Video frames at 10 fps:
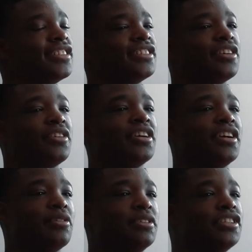So
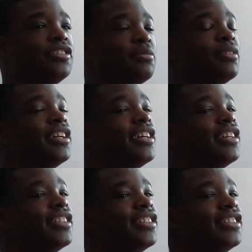we should do pretty
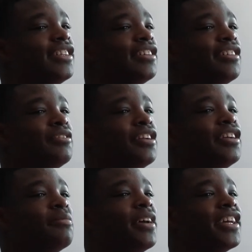good this year. We
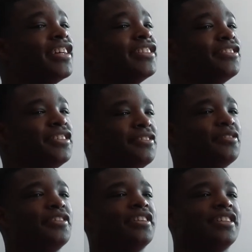need to make history
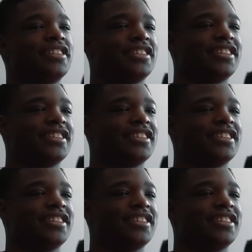for real.